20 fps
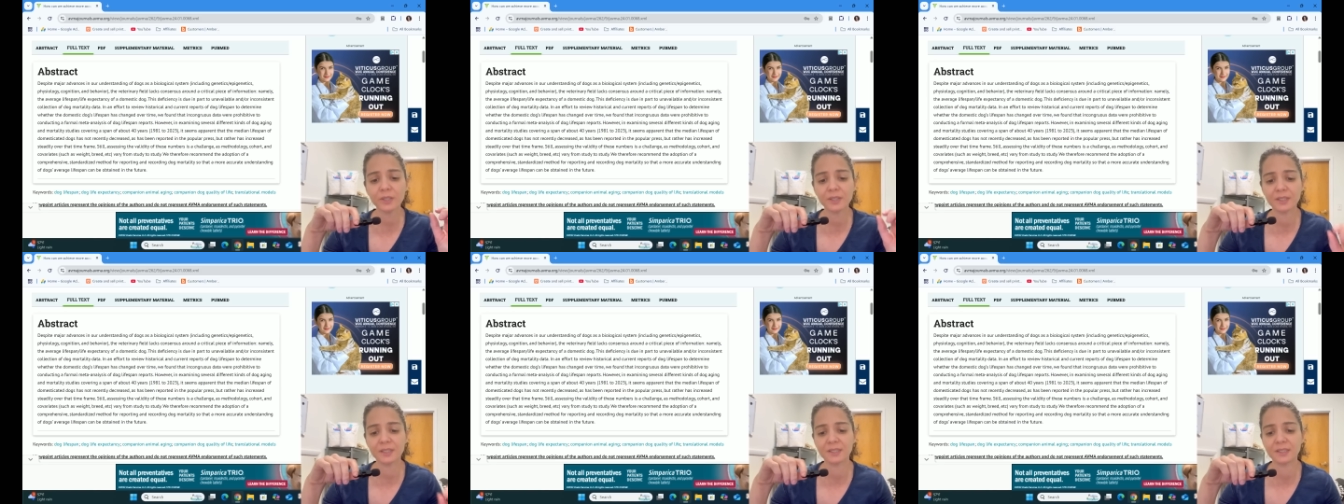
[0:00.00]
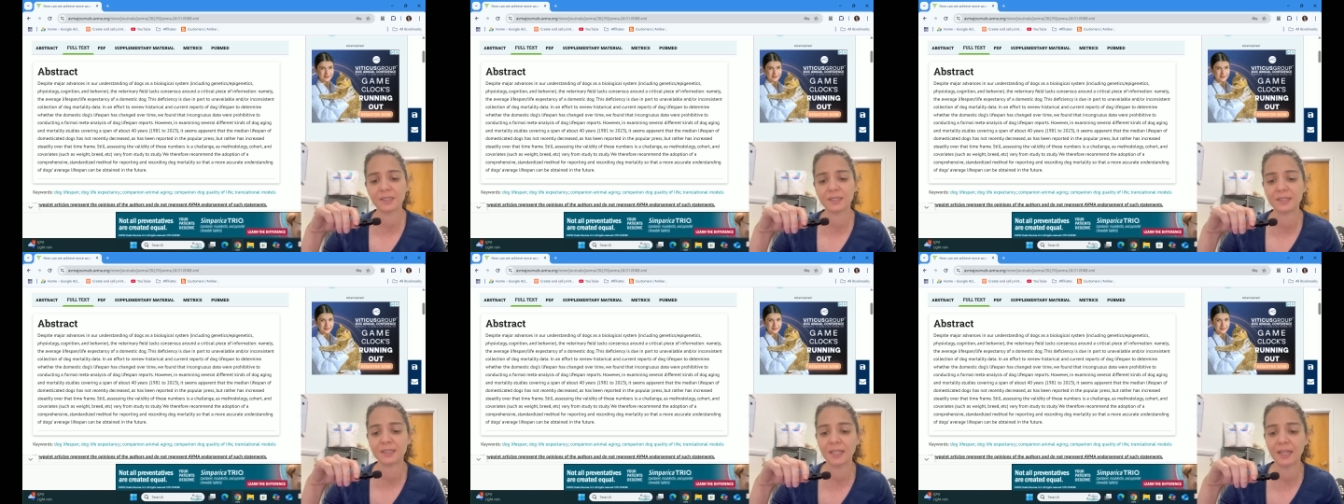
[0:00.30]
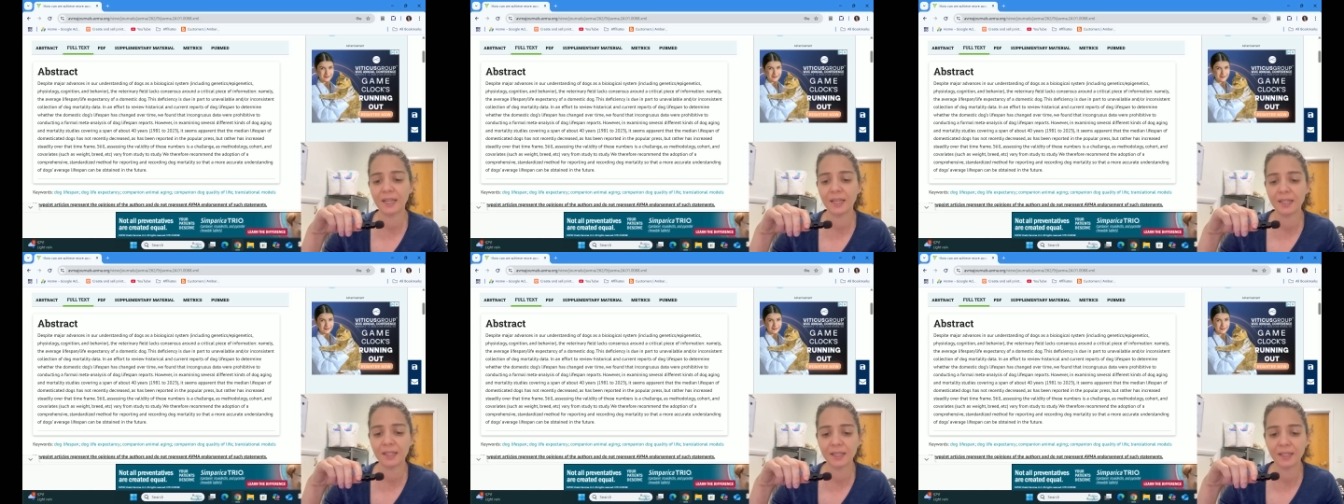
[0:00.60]
what this is
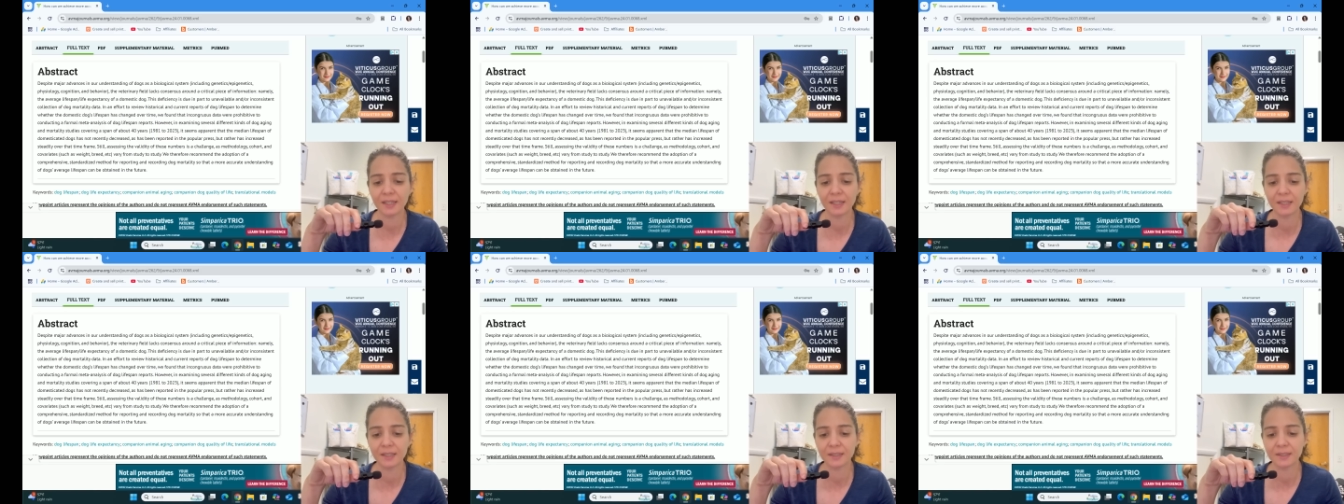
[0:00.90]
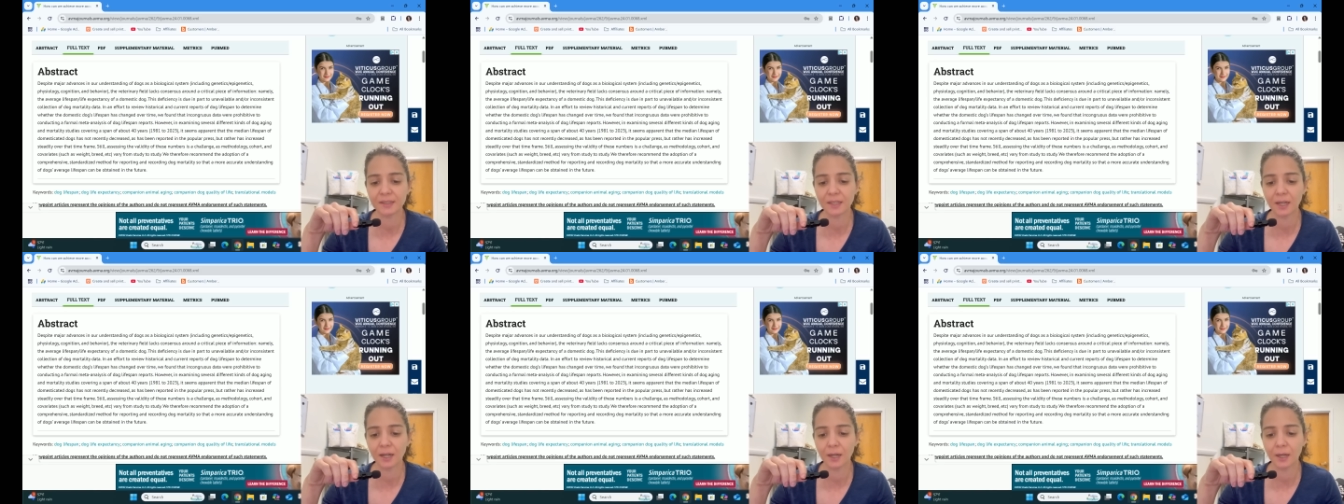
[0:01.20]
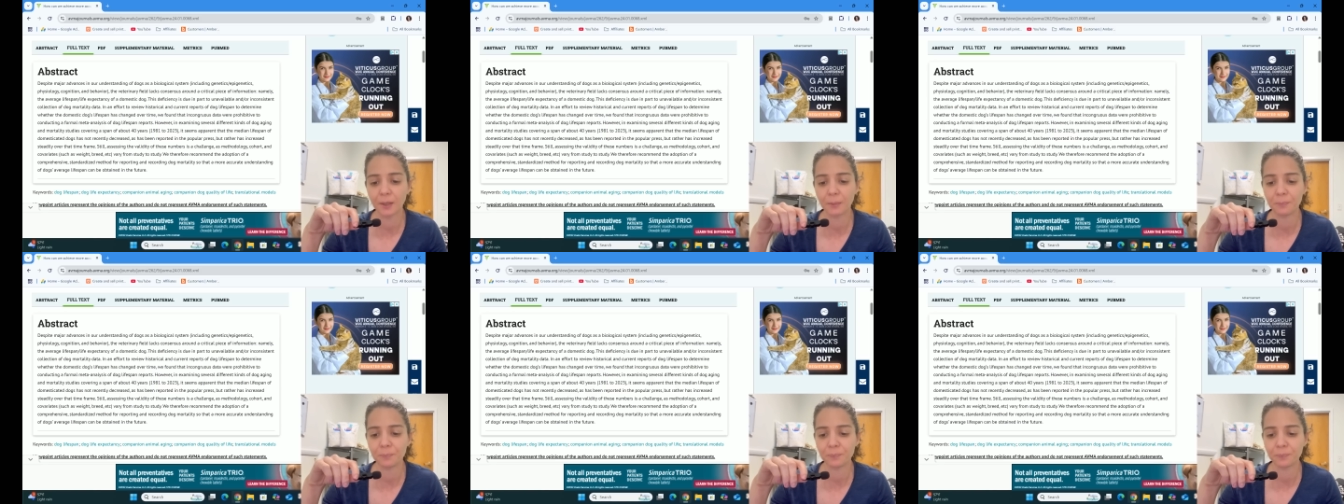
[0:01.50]
saying is
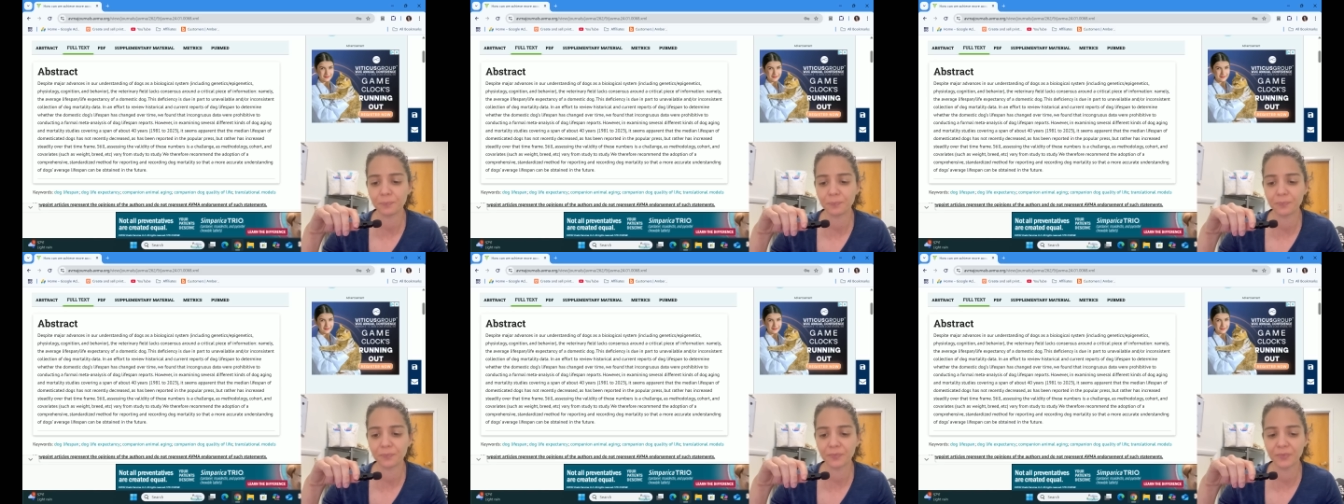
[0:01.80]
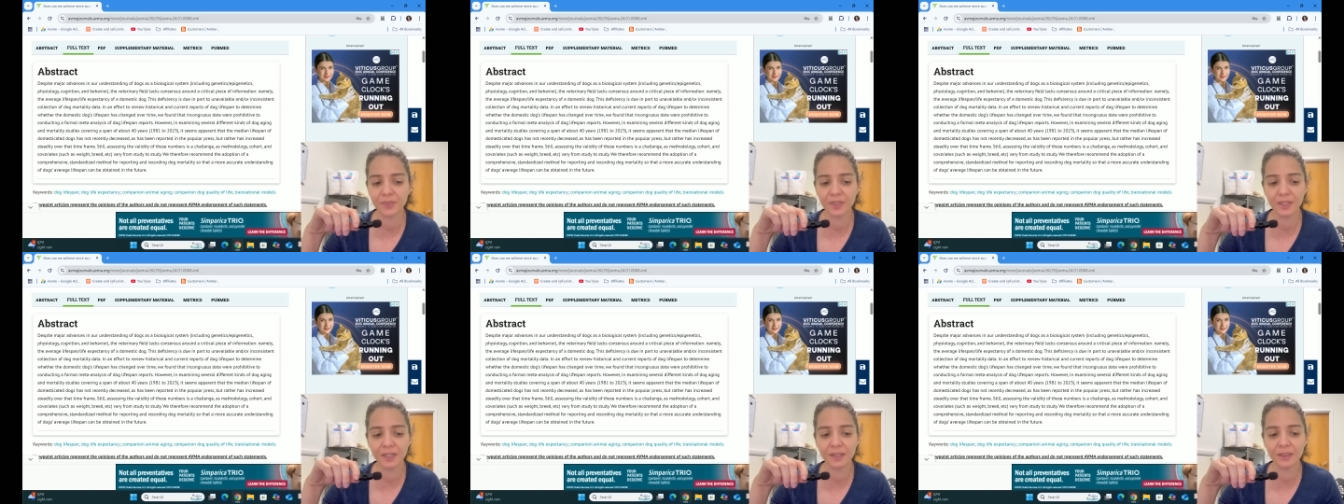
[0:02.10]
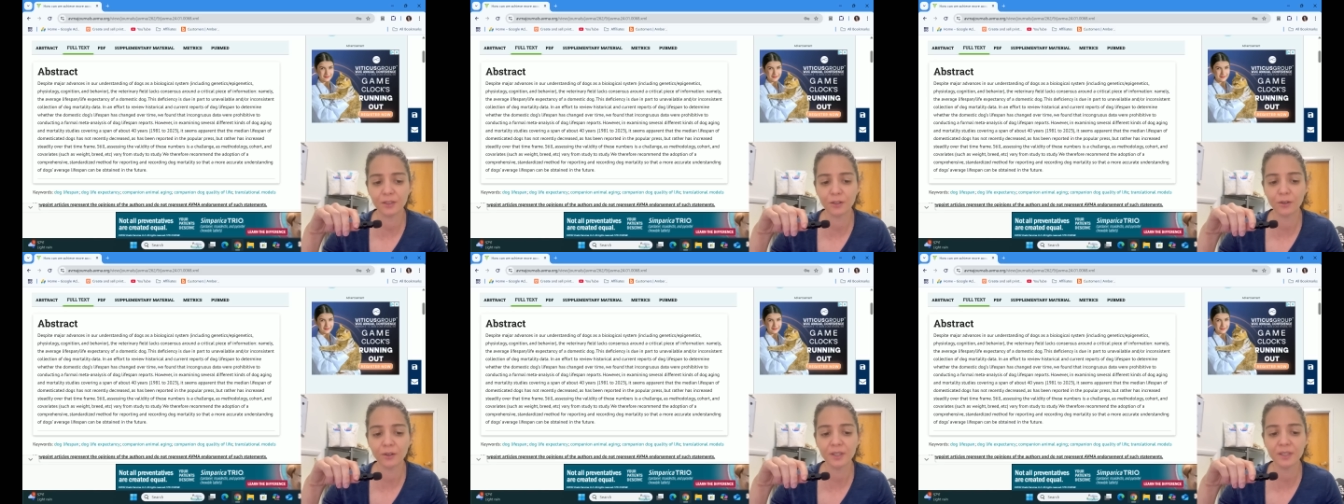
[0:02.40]
um,
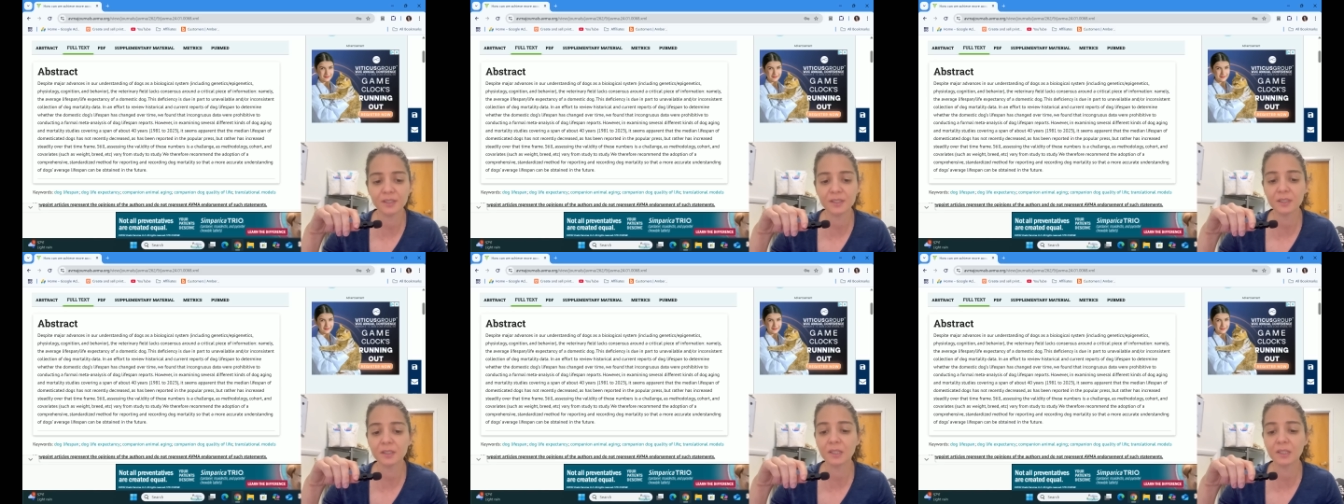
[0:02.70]
there